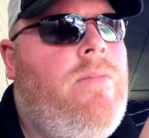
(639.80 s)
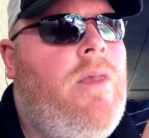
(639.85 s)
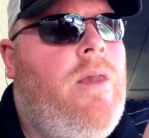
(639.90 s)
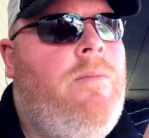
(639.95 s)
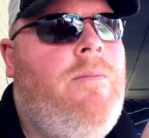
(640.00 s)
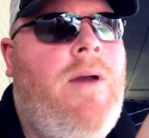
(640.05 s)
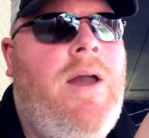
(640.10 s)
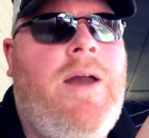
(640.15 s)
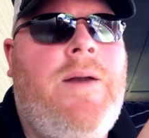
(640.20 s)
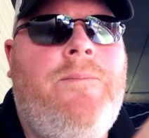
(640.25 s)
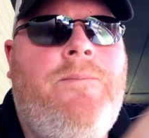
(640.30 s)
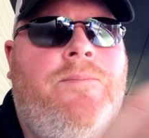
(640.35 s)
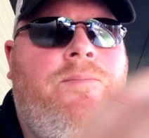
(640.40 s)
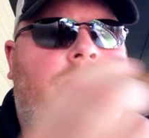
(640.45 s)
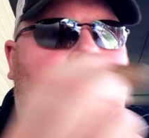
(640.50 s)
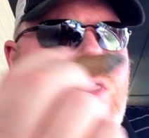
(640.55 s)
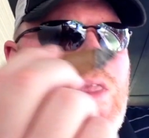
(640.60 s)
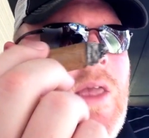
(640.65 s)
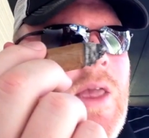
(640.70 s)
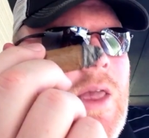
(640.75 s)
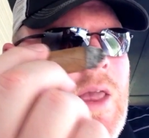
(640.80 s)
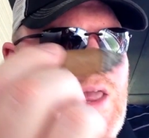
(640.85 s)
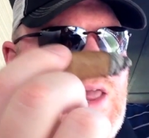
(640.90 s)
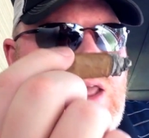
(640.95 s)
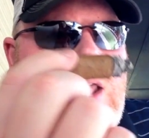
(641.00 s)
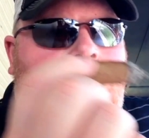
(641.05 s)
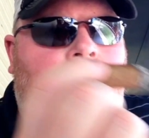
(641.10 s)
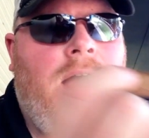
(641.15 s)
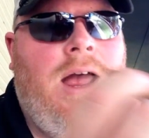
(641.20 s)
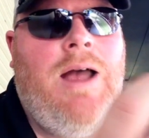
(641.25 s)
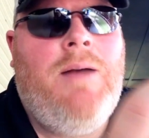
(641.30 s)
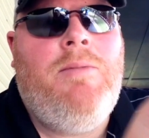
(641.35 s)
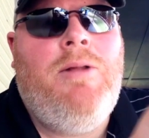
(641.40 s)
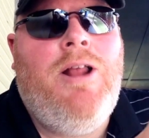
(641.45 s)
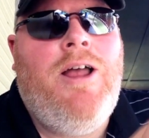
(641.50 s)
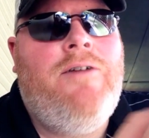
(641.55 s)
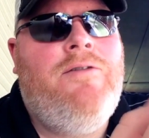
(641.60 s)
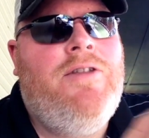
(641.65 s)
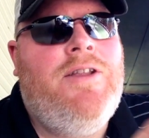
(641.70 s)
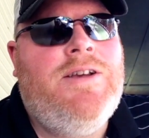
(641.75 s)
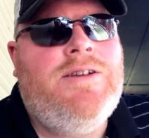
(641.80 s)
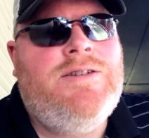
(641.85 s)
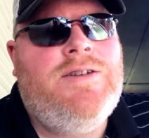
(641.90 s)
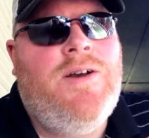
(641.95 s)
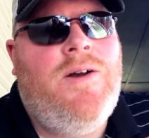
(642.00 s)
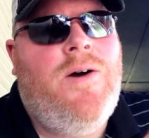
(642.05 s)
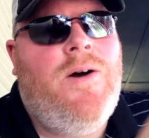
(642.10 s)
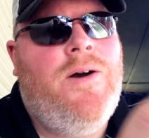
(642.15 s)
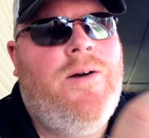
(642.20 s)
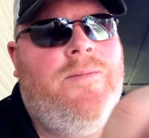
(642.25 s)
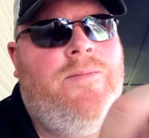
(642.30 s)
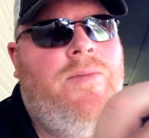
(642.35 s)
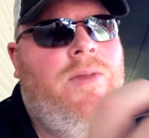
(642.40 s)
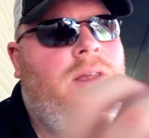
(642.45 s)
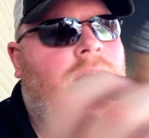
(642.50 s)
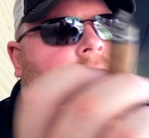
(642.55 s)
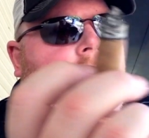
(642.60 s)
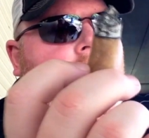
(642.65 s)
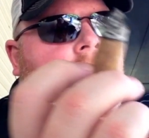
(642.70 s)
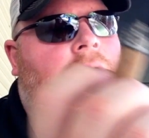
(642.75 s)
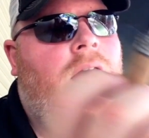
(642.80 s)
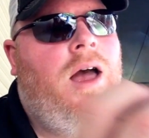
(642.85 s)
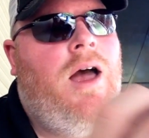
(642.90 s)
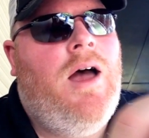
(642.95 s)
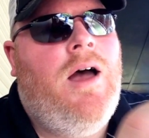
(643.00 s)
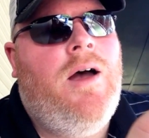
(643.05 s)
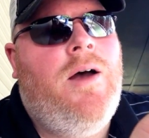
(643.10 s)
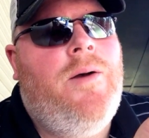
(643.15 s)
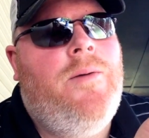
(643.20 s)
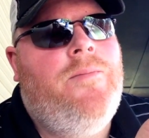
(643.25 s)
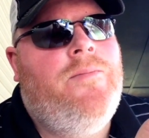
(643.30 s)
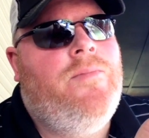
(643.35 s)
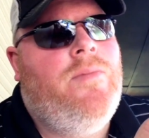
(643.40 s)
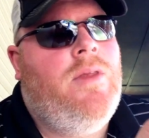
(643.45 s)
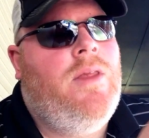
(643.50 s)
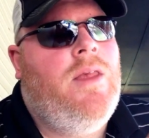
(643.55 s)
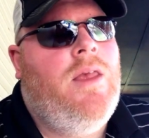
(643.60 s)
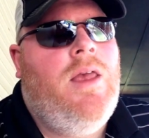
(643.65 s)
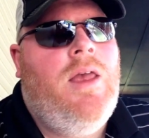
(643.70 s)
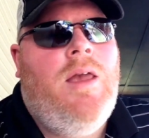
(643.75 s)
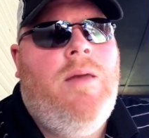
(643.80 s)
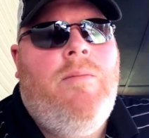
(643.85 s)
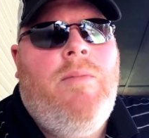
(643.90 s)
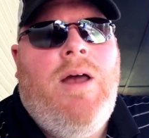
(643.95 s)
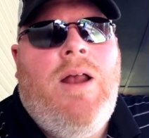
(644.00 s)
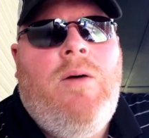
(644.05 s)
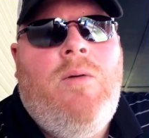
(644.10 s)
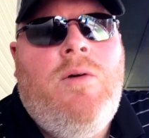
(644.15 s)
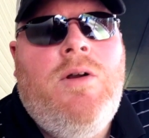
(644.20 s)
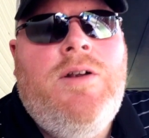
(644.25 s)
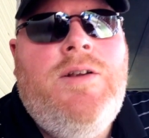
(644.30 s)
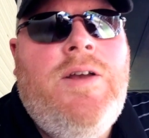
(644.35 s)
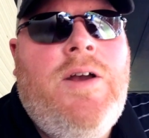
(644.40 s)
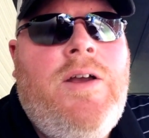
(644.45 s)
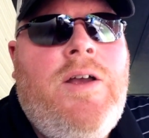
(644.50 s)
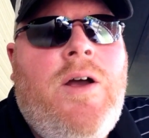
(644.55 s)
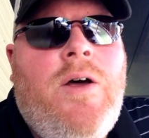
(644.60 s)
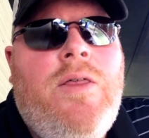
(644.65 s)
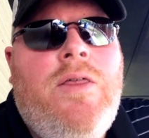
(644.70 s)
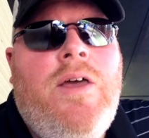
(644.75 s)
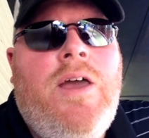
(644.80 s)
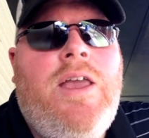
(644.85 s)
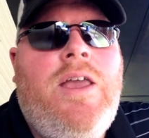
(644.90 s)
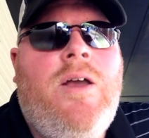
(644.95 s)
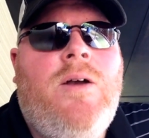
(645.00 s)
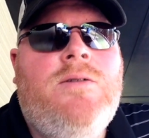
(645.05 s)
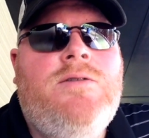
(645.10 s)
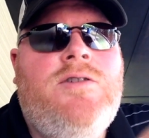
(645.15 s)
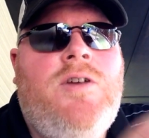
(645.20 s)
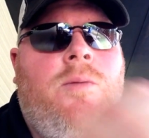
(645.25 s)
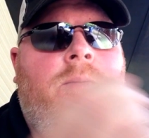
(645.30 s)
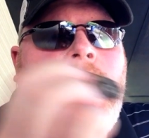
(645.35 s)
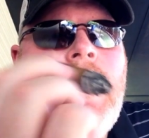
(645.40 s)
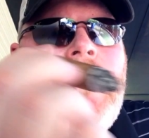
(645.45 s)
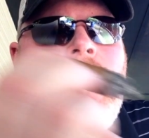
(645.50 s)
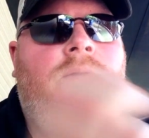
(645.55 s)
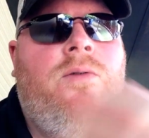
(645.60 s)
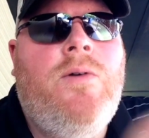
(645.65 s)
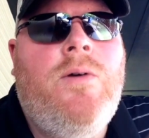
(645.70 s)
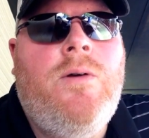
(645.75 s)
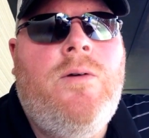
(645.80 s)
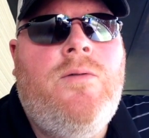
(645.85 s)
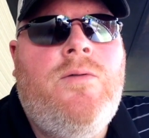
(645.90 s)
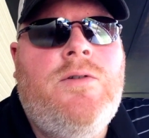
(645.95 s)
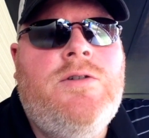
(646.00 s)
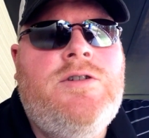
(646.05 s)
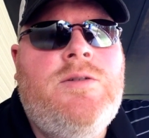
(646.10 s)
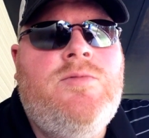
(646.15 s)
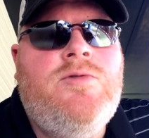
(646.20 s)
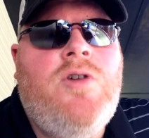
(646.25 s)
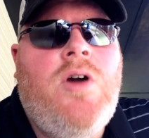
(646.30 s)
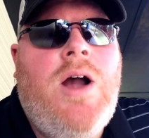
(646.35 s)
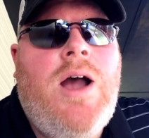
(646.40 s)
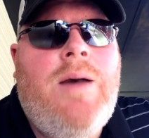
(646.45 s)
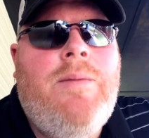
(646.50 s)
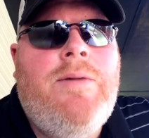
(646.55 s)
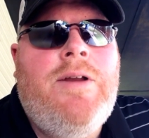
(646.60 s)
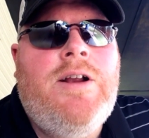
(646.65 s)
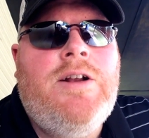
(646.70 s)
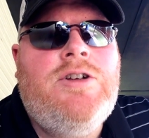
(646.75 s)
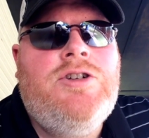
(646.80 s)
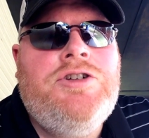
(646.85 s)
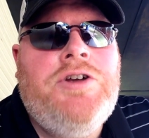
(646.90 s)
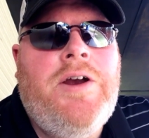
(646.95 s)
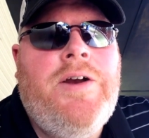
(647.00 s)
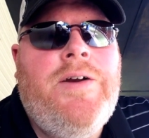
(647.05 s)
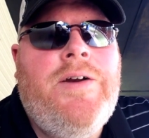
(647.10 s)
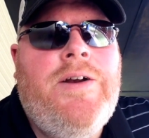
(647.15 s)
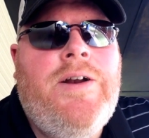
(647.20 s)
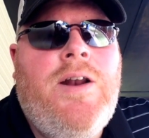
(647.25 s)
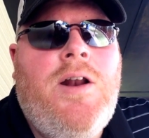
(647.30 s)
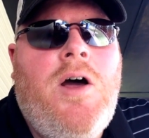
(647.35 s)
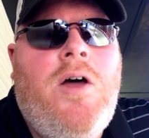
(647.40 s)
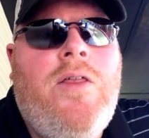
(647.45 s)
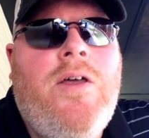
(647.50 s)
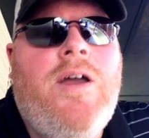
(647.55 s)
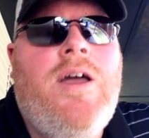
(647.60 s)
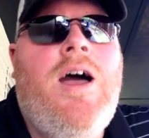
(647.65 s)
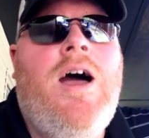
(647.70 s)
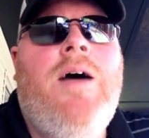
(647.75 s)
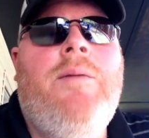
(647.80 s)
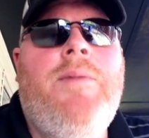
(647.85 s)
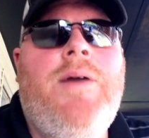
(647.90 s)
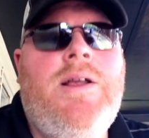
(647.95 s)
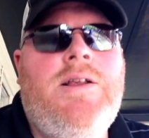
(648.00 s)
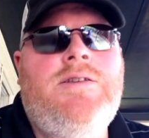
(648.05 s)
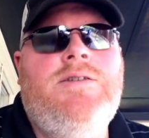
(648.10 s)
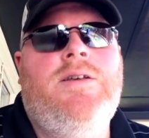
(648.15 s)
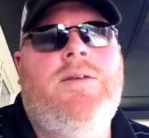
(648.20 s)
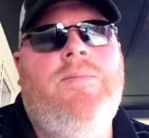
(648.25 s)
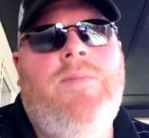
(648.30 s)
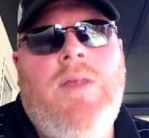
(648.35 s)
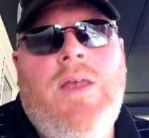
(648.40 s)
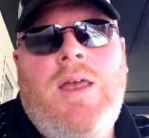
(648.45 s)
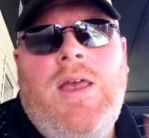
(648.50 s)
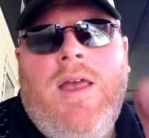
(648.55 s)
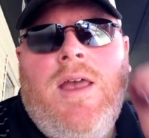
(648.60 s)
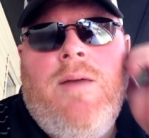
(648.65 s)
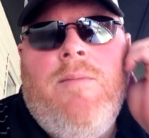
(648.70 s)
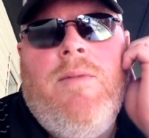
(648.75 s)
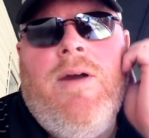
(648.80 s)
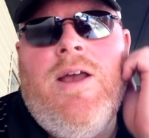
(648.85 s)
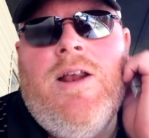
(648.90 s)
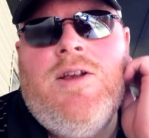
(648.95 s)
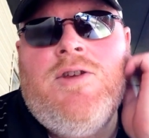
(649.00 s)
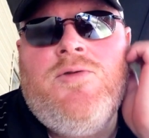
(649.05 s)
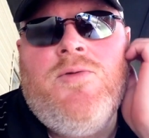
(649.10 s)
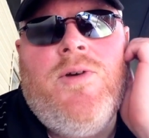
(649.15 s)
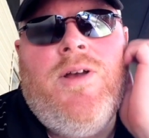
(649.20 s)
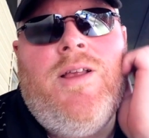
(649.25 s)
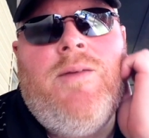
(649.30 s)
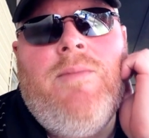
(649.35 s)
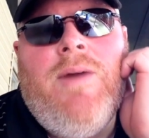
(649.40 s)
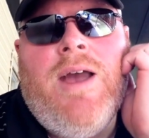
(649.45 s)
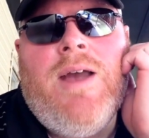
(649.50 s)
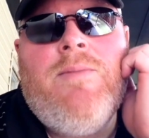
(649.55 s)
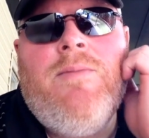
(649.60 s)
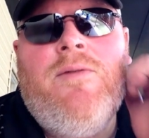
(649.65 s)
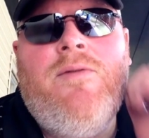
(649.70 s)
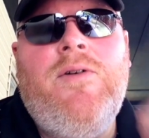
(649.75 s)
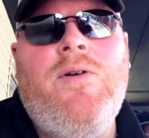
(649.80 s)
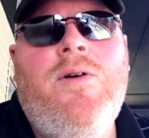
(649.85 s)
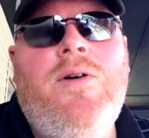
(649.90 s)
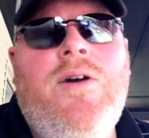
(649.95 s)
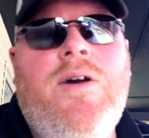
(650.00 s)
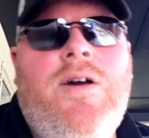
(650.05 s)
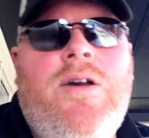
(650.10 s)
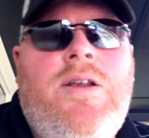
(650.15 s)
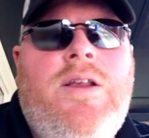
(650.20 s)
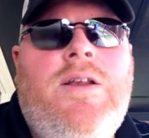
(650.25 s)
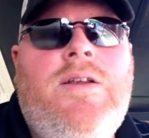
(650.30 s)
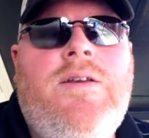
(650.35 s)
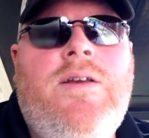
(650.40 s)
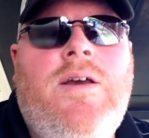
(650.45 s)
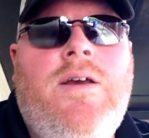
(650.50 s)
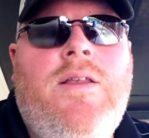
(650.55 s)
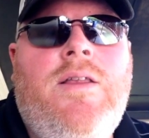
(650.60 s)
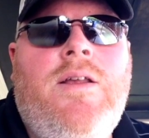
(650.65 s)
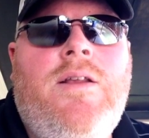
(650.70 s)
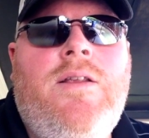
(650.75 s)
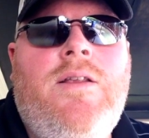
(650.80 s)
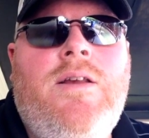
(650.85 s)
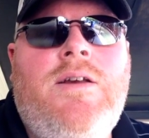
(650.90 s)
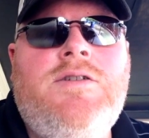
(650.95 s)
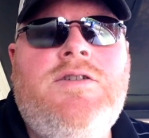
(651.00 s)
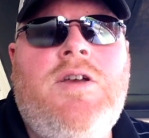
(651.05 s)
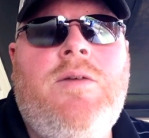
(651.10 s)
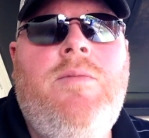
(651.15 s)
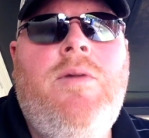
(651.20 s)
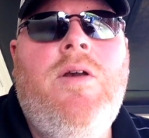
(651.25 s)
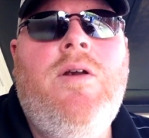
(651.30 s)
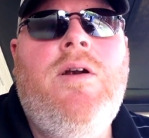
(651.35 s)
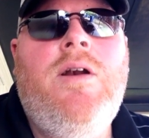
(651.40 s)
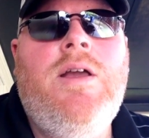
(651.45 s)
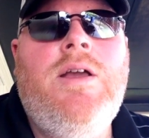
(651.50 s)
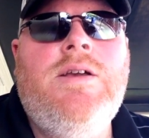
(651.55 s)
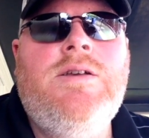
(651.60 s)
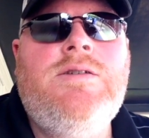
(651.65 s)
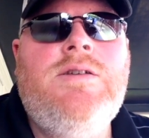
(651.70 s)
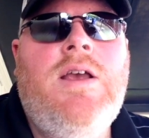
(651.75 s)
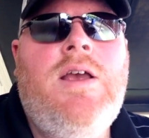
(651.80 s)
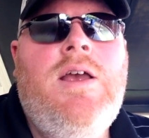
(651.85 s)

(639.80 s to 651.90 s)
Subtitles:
Man, I'm loving this cigar. Man, I want to tell y'all thank y'all so much for subscribing and sharing and all the comments. And man, it's really making me feel good that this community is